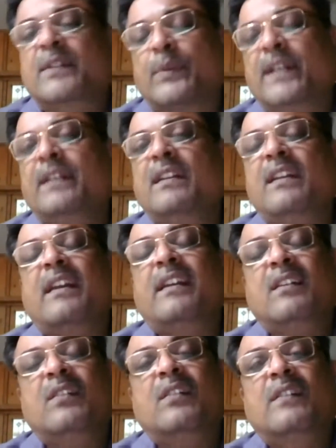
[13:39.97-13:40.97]

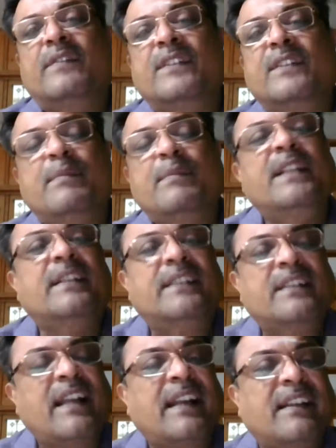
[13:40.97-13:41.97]
29 of the
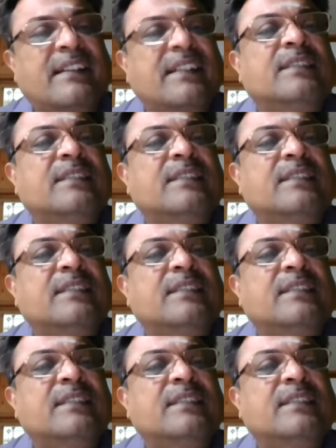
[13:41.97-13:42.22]
Limitation Act.